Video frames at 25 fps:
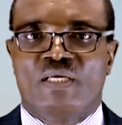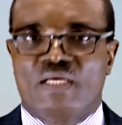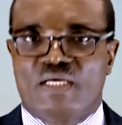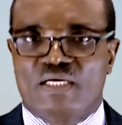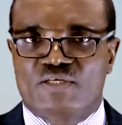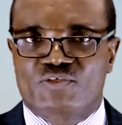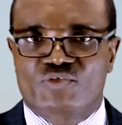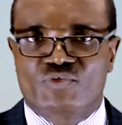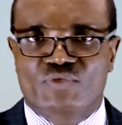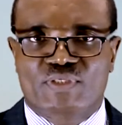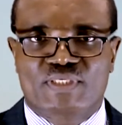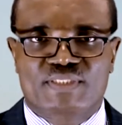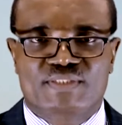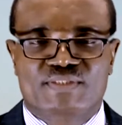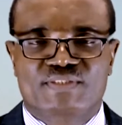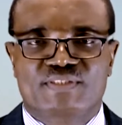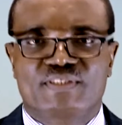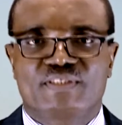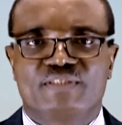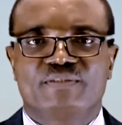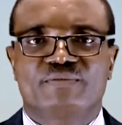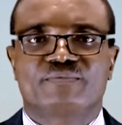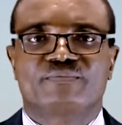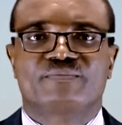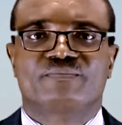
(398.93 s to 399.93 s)
As you can
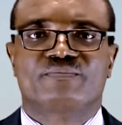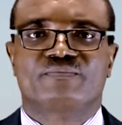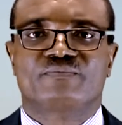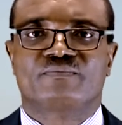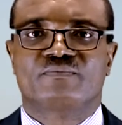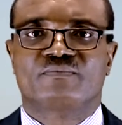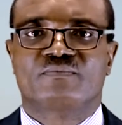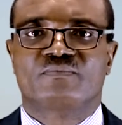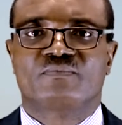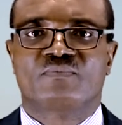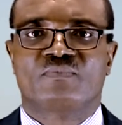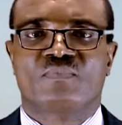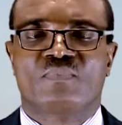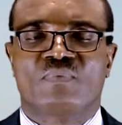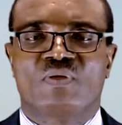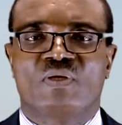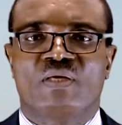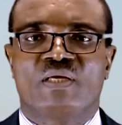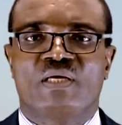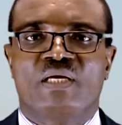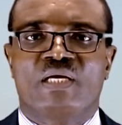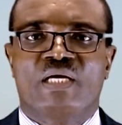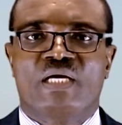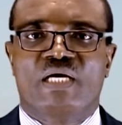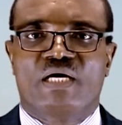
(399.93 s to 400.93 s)
see,
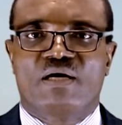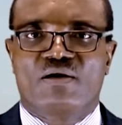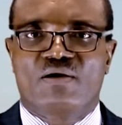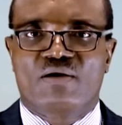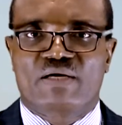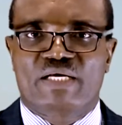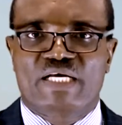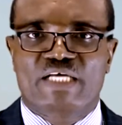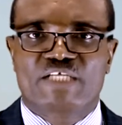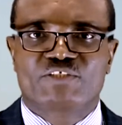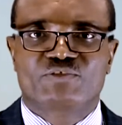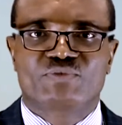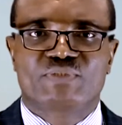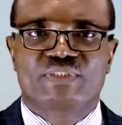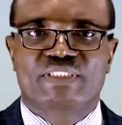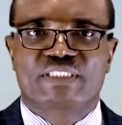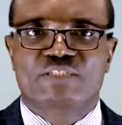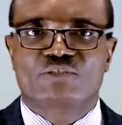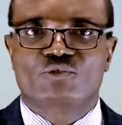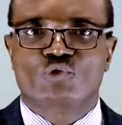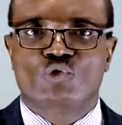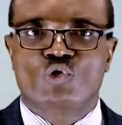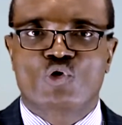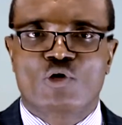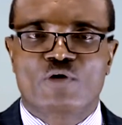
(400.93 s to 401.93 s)
our country can
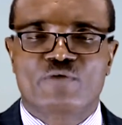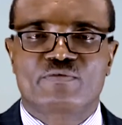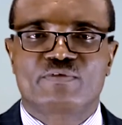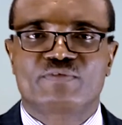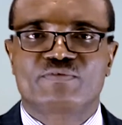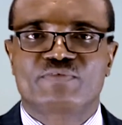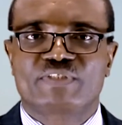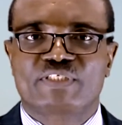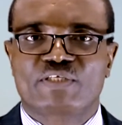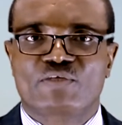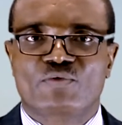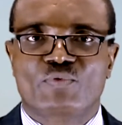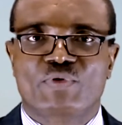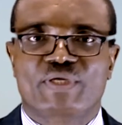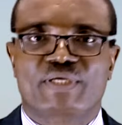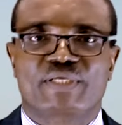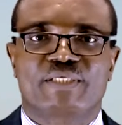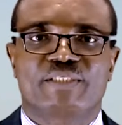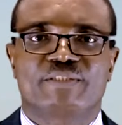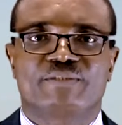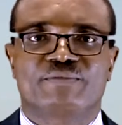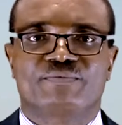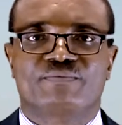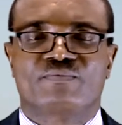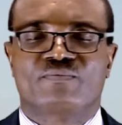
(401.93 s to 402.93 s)
recover very quickly,